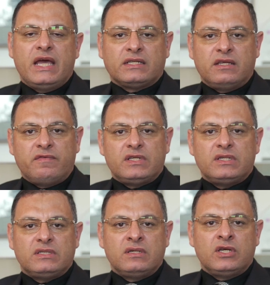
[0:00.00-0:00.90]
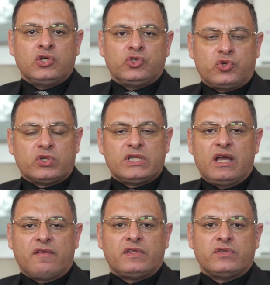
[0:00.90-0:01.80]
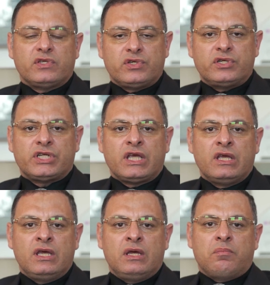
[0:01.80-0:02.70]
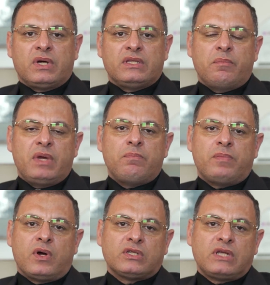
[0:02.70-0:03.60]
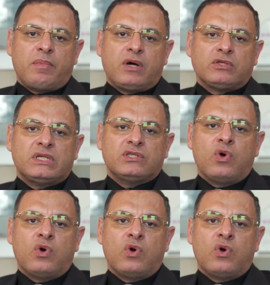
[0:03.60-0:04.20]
activities shortly after the surgery, but the main part about his